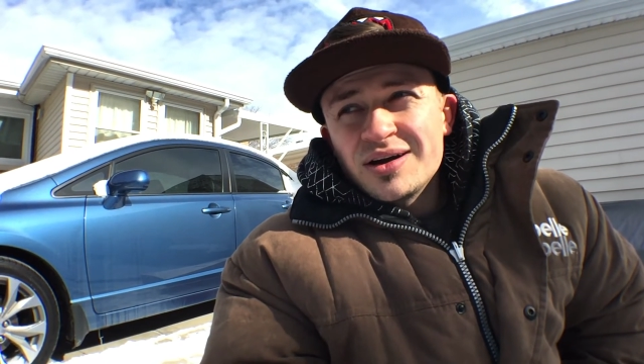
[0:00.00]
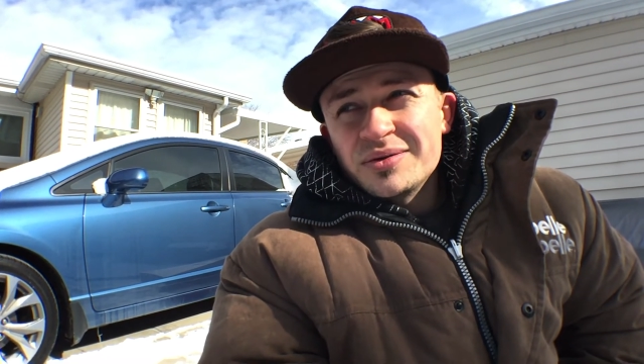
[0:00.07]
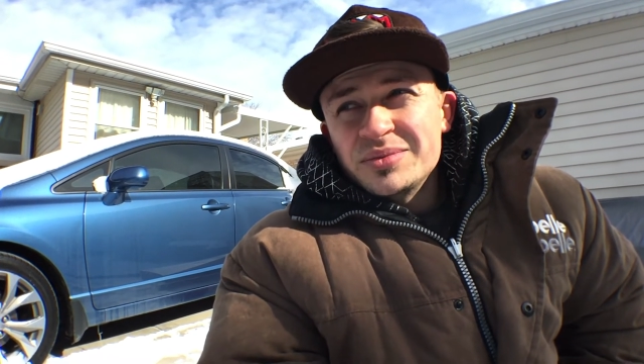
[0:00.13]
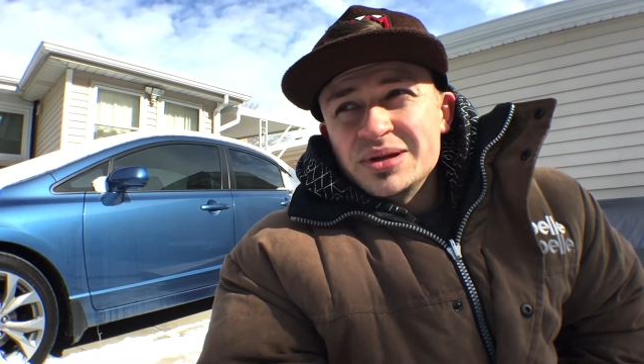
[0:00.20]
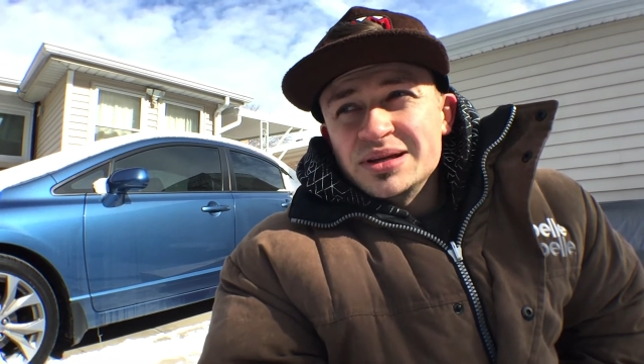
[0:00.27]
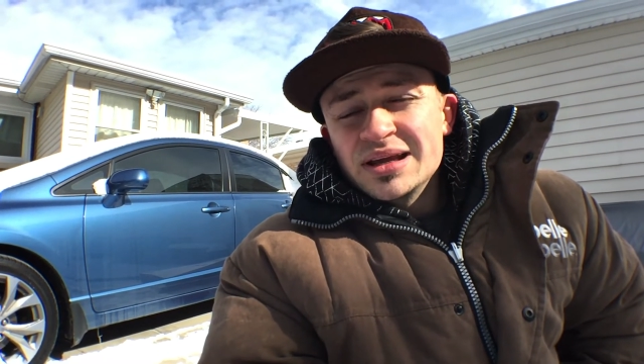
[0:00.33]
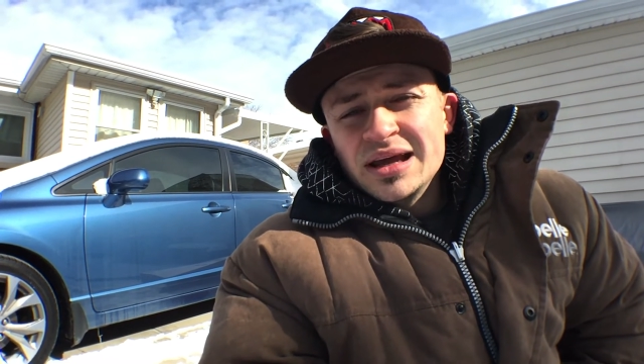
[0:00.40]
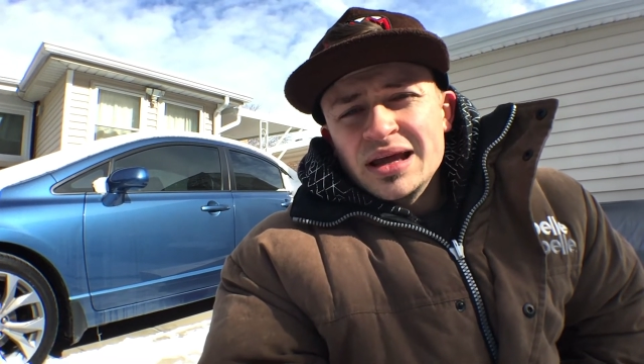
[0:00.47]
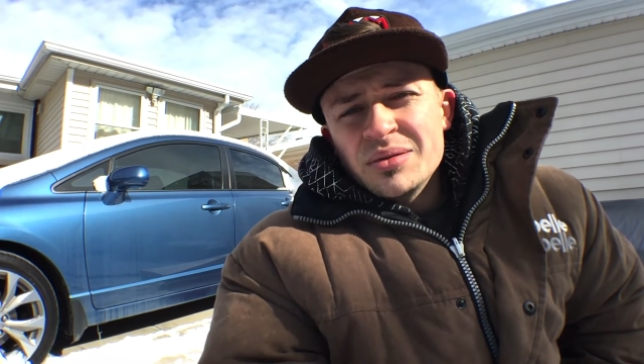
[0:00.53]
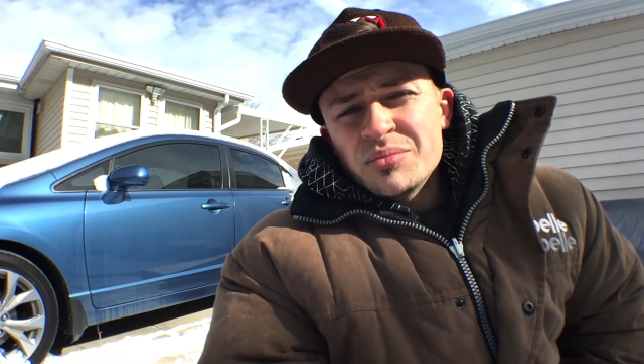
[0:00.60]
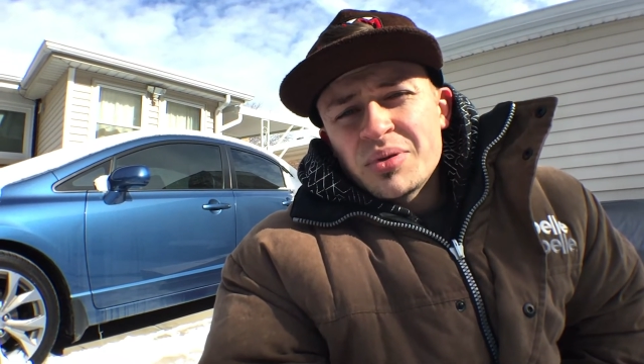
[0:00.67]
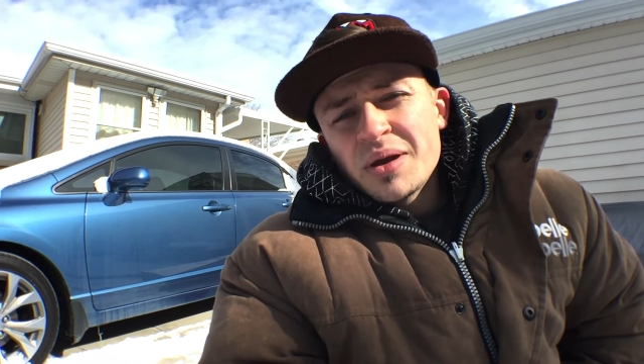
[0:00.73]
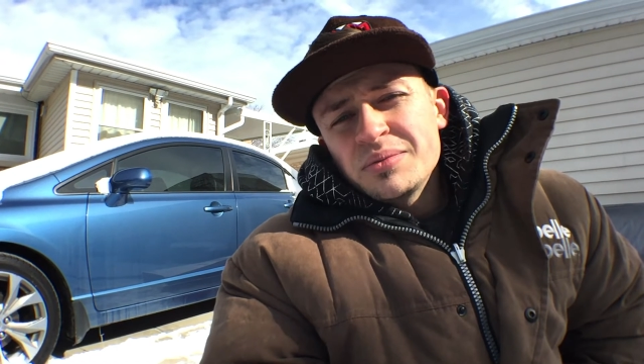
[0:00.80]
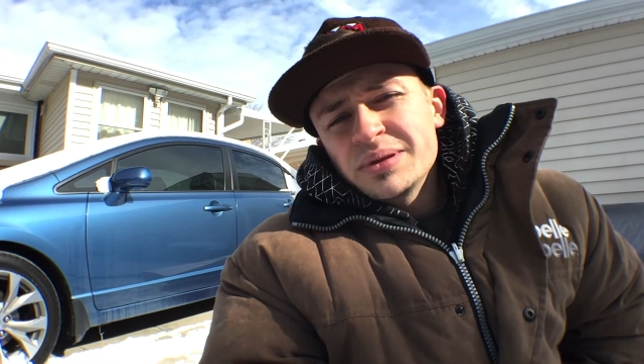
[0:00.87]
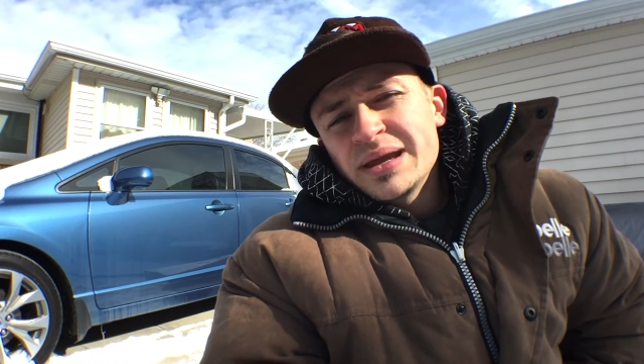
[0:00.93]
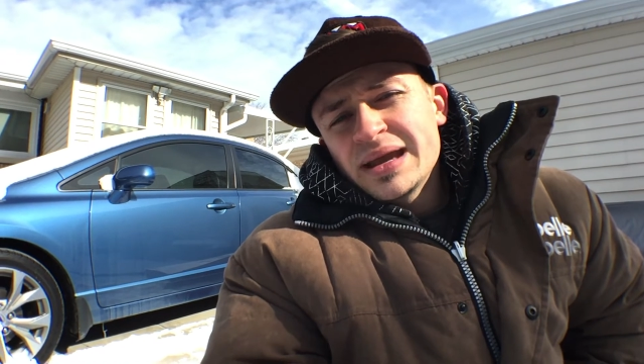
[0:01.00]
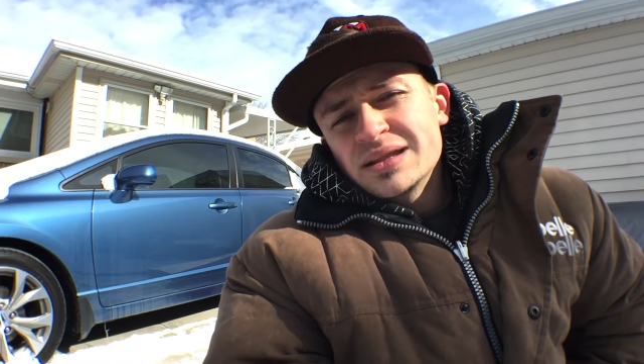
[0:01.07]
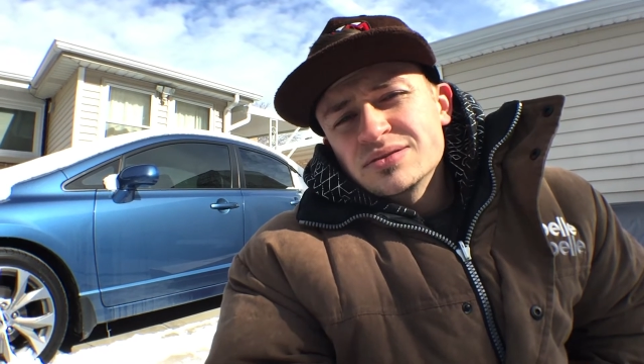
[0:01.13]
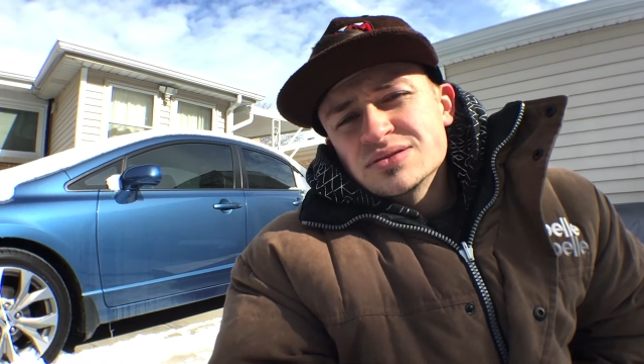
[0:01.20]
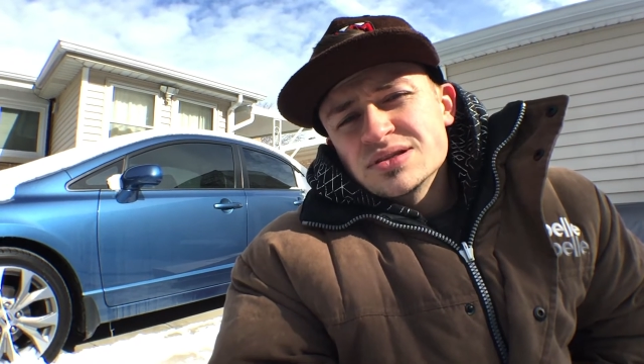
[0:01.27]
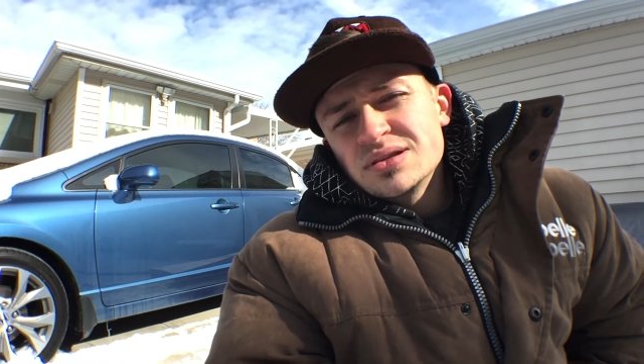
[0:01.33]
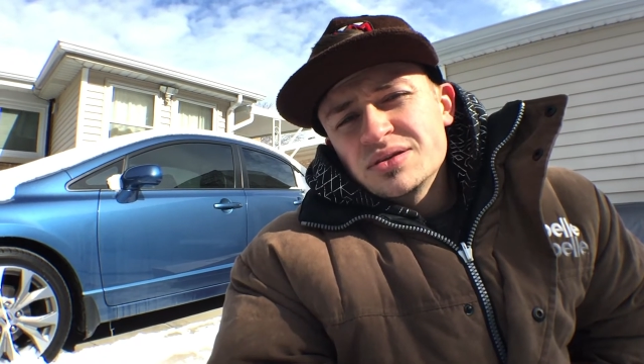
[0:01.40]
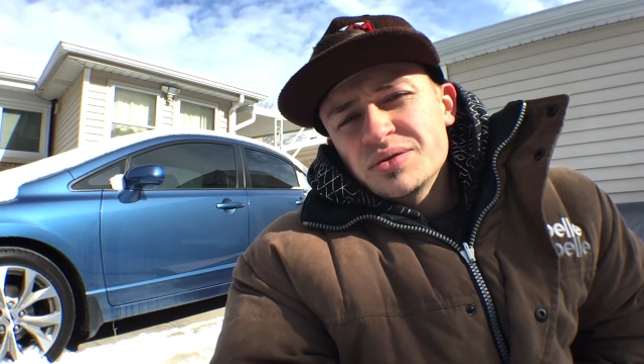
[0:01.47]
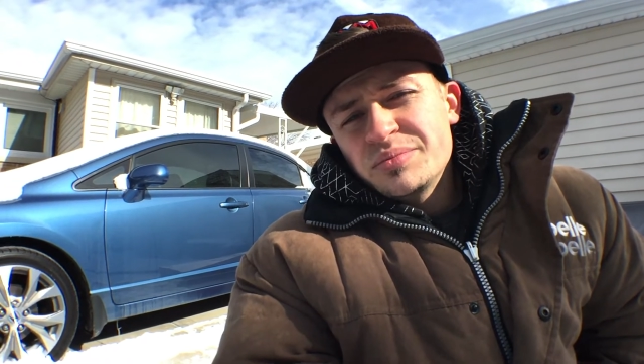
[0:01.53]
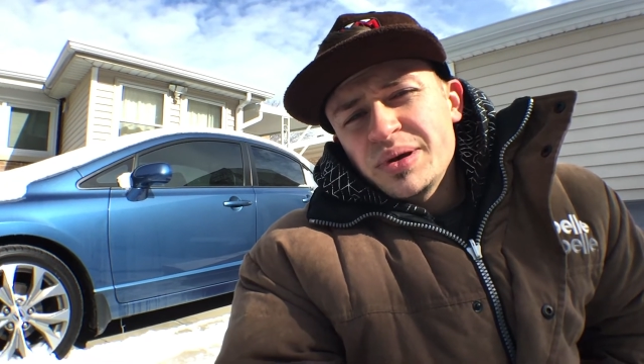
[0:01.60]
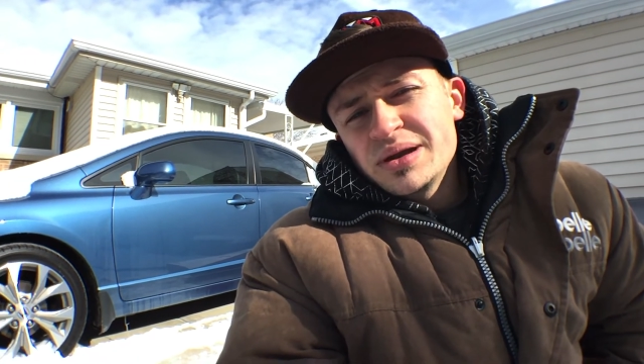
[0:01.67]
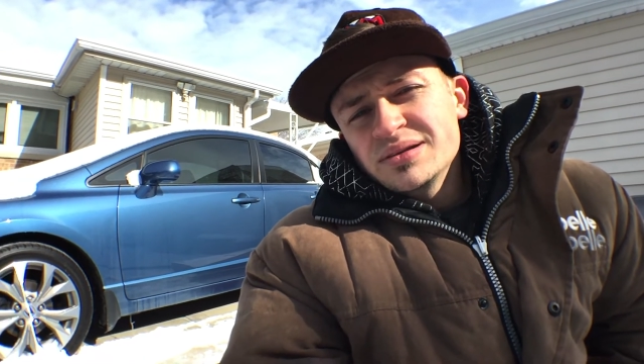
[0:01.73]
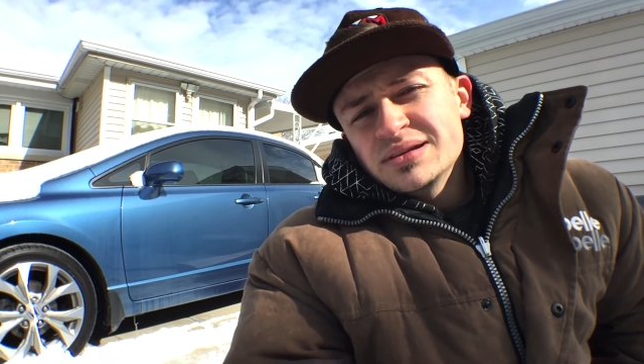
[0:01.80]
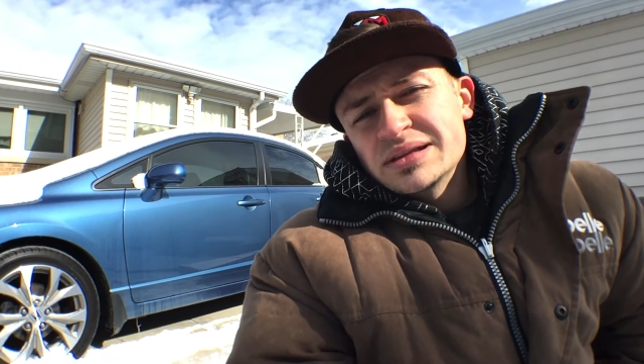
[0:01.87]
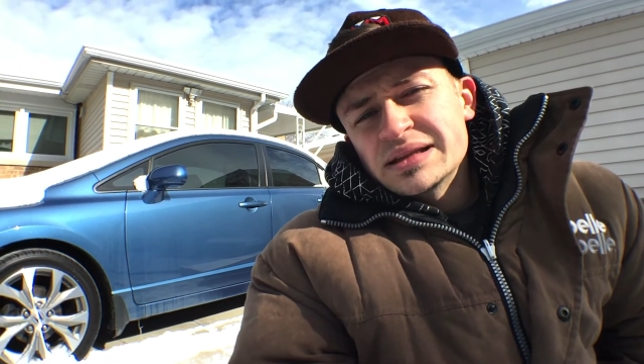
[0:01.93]
I mean, probably handles a little
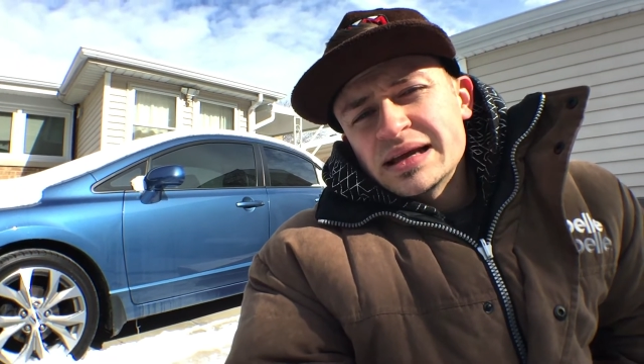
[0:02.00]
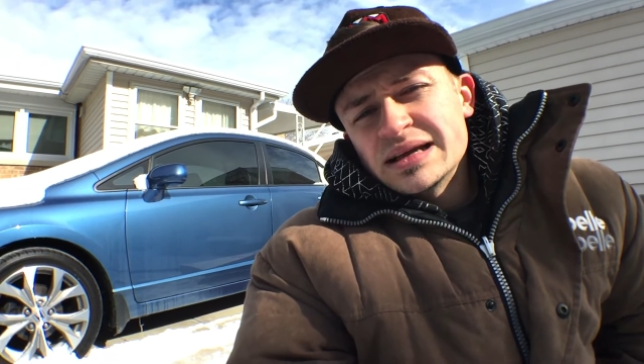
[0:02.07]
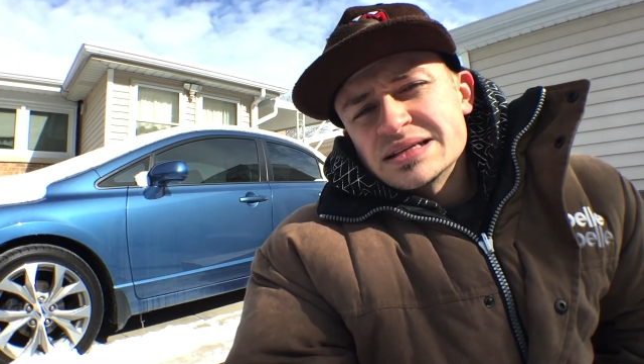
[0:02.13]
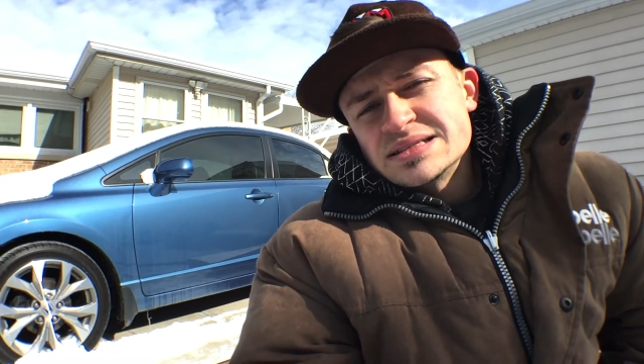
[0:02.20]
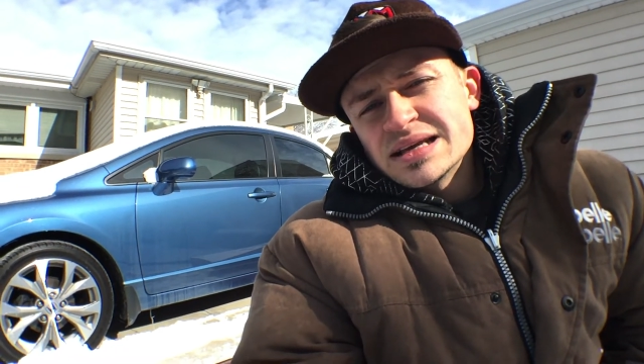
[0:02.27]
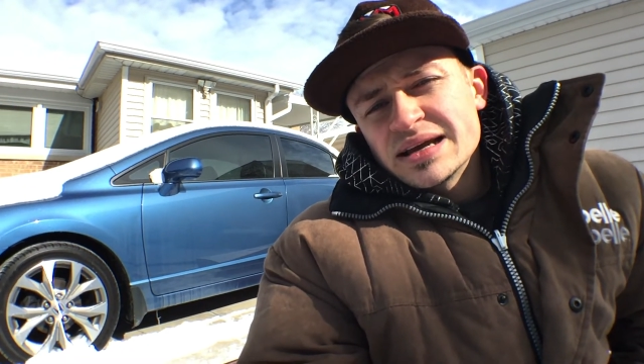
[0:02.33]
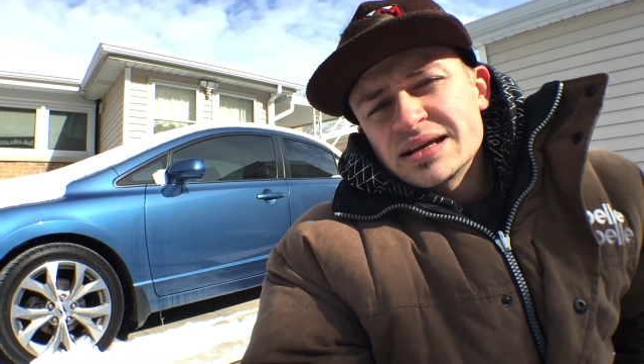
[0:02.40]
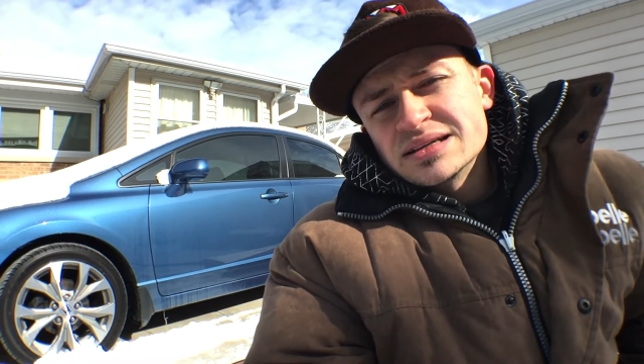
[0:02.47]
better than the SI